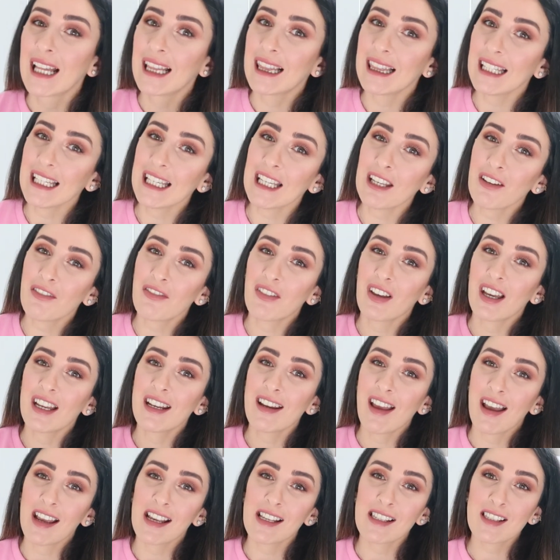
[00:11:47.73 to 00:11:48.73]
leave a
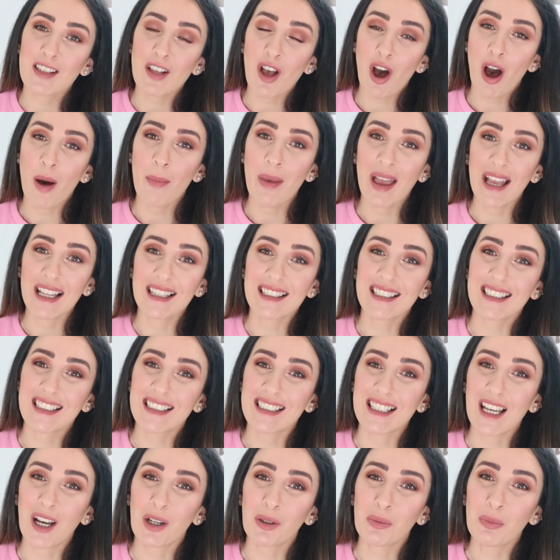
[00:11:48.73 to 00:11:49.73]
nice
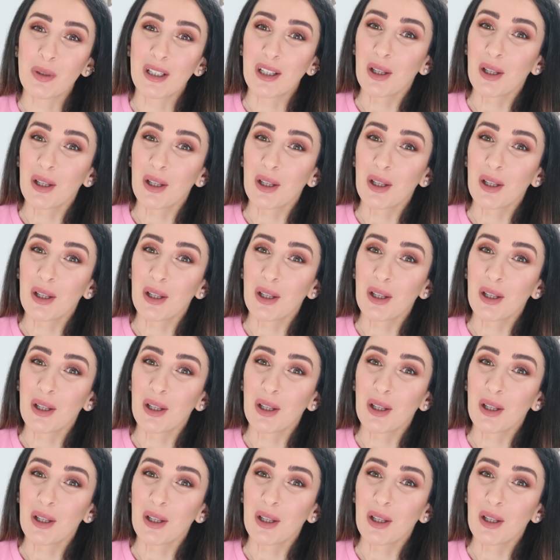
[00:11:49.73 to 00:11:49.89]
comment down